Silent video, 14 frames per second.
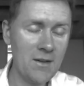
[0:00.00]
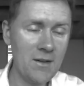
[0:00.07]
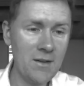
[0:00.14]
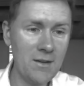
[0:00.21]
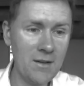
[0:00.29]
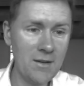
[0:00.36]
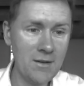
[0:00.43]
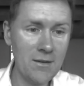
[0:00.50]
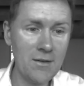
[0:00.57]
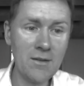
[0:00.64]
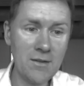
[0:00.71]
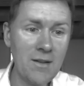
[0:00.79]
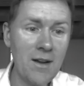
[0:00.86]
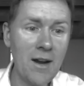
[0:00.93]
in
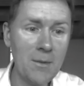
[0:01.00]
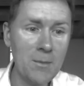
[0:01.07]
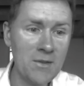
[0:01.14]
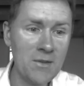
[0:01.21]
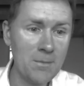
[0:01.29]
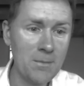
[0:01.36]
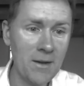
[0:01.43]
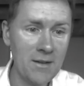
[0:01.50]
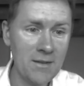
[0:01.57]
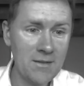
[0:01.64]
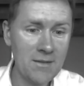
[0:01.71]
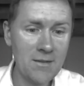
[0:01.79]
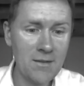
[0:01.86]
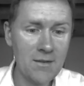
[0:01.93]
the time is
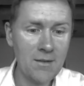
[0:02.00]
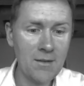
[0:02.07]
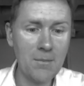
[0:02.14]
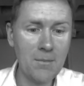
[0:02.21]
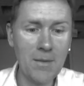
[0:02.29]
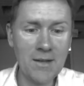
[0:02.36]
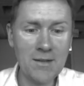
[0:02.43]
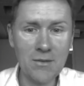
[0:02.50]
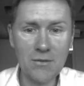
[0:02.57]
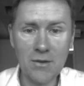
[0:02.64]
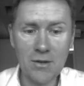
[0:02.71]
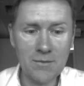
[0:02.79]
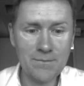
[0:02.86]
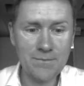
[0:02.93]
space metaphor.